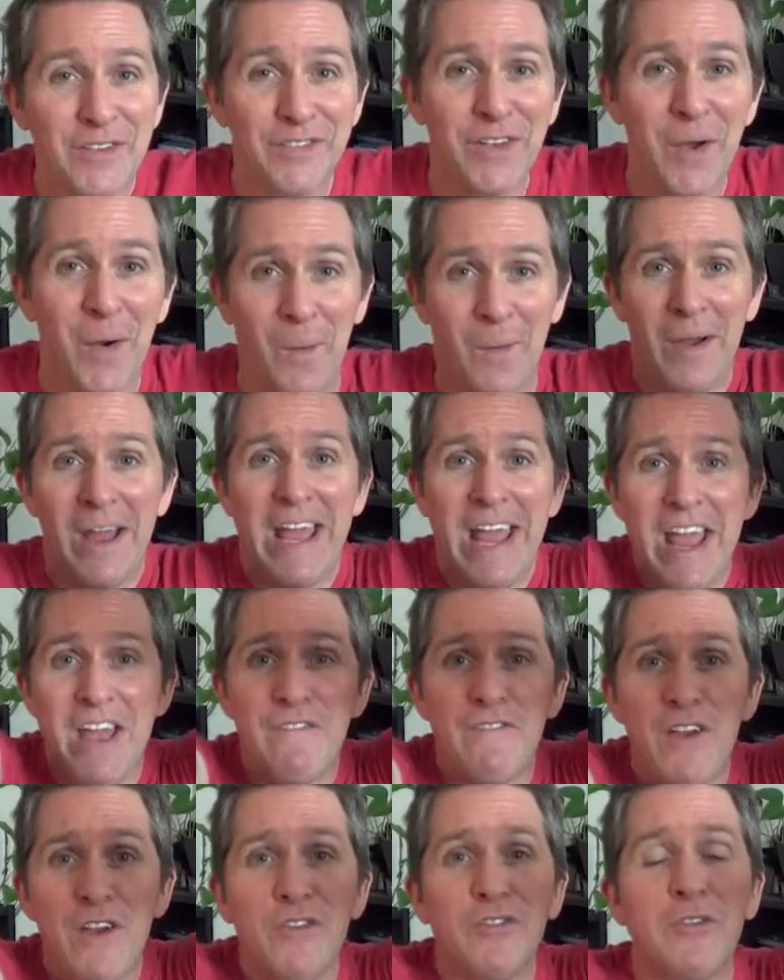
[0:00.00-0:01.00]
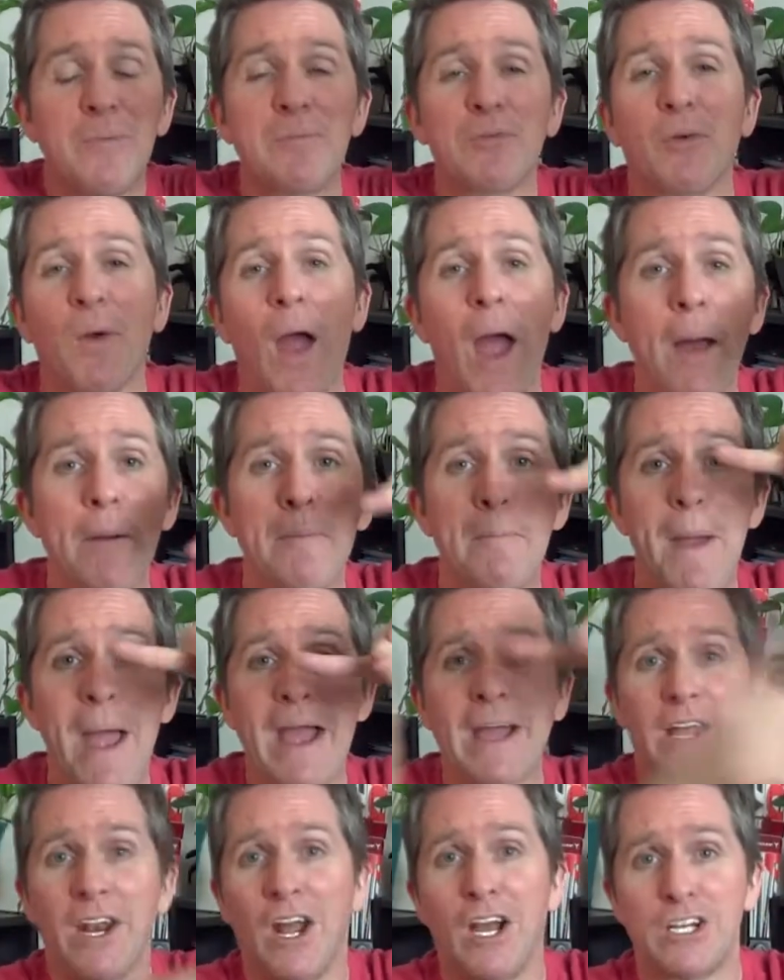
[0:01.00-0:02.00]
So, if you subscribed
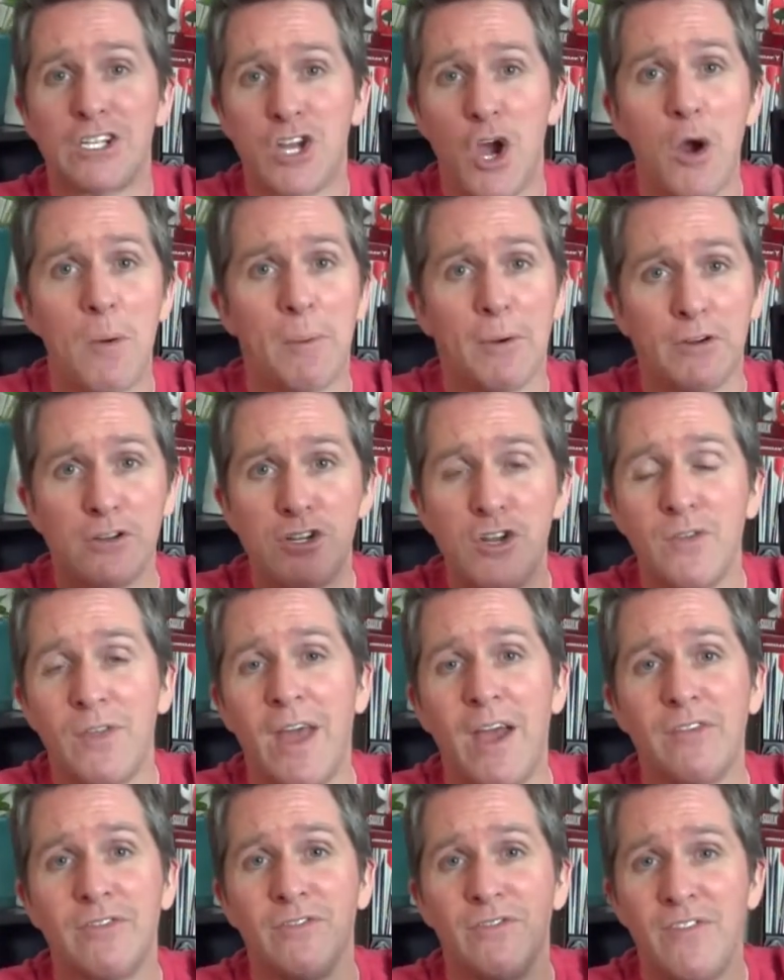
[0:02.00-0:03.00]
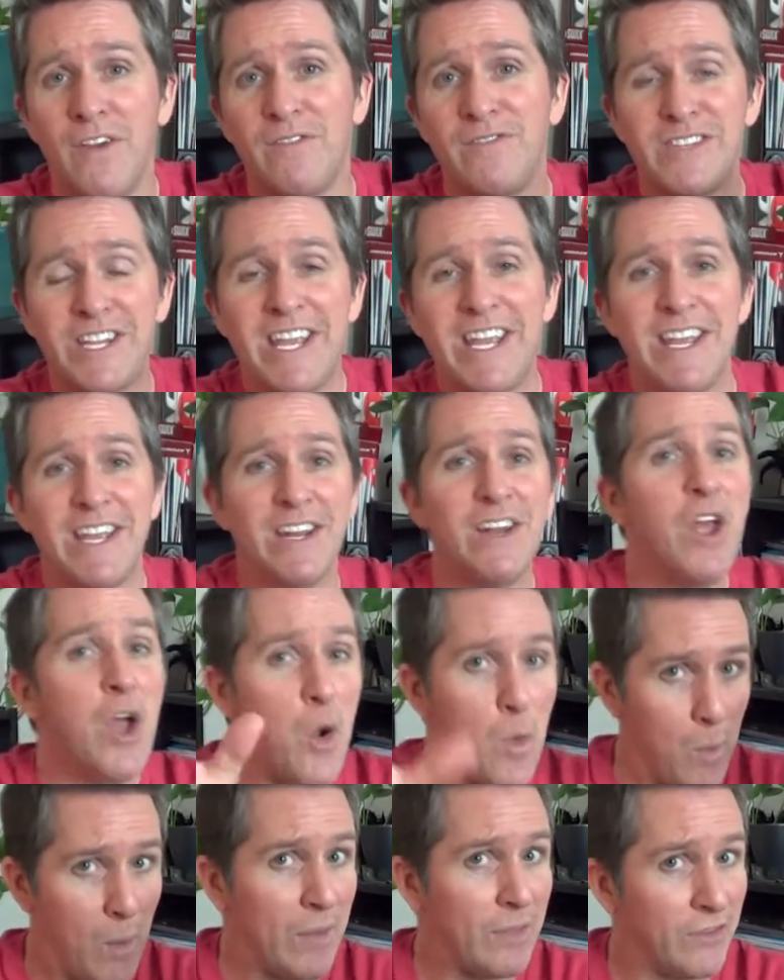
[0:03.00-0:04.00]
back in October 2015
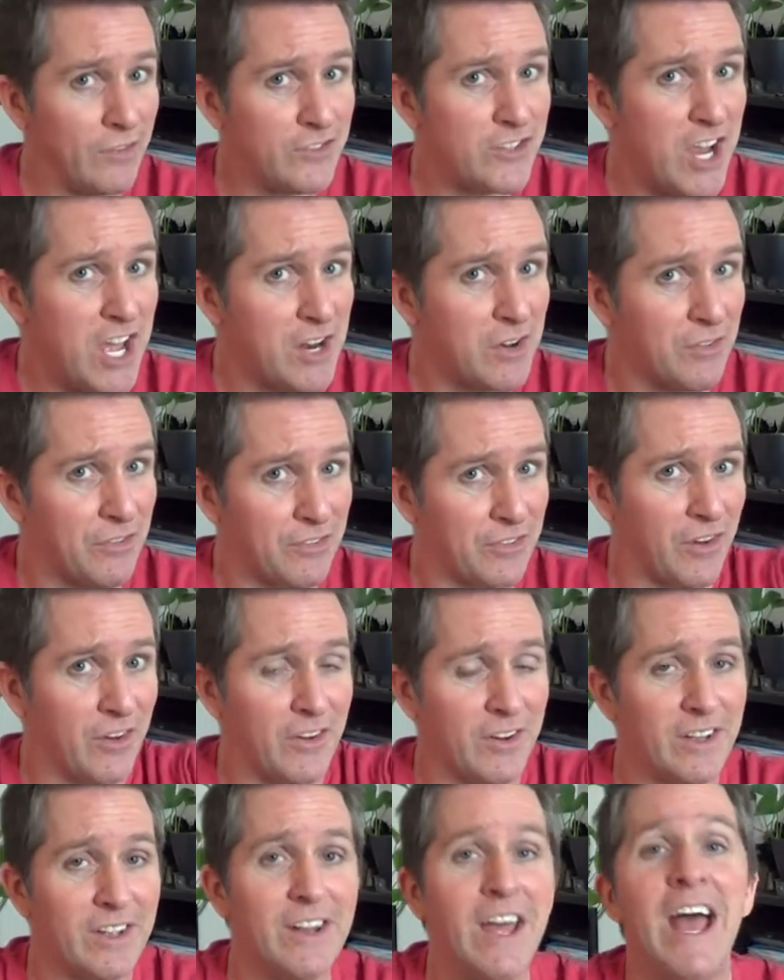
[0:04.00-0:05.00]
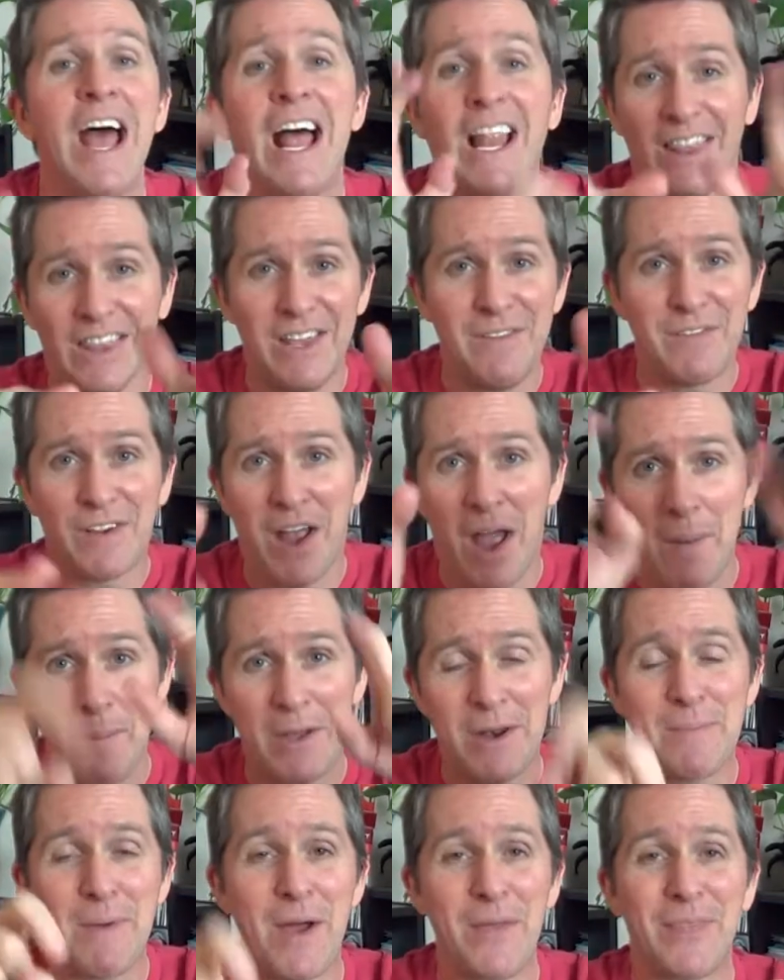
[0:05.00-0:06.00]
when this channel started, leave a
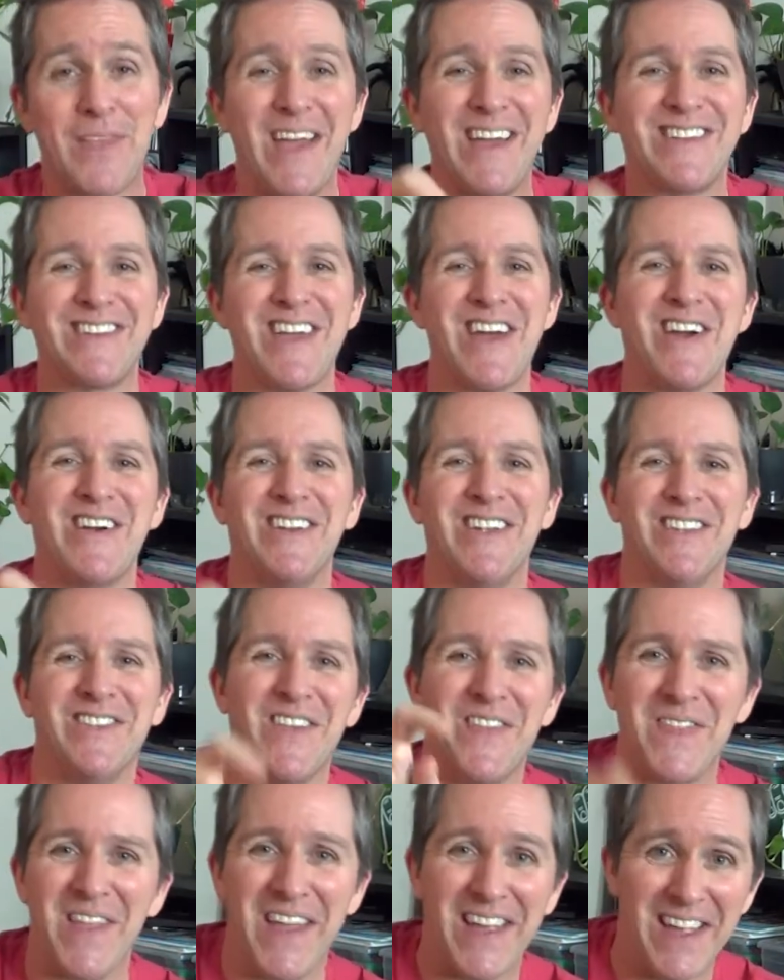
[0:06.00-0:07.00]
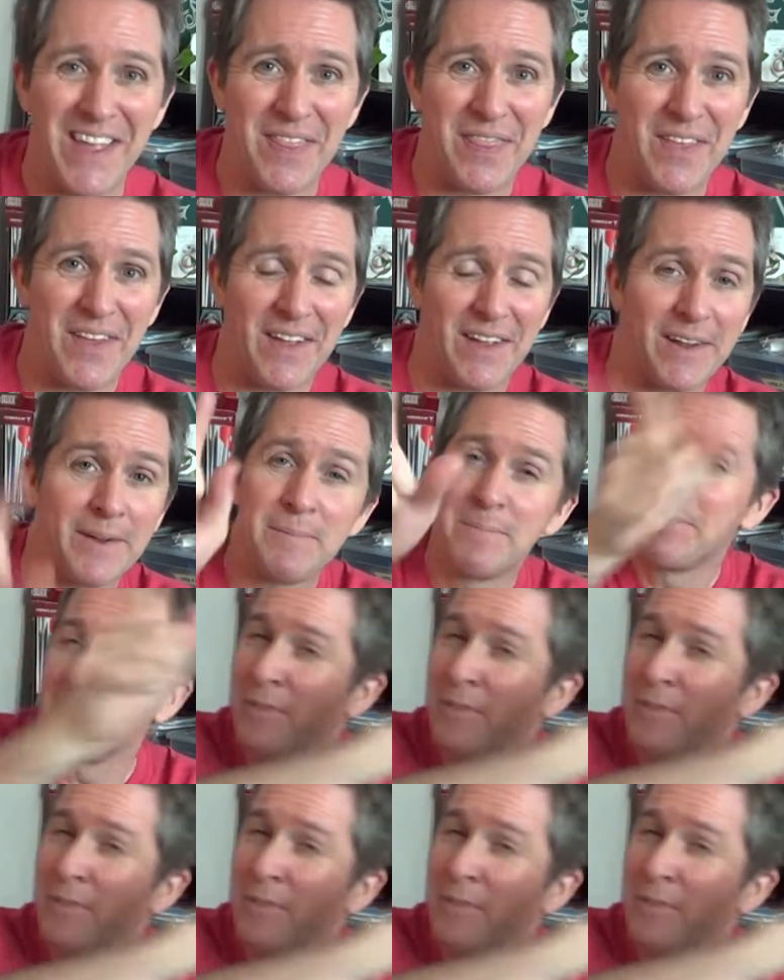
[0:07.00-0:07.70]
comment about that down in the thingy thing.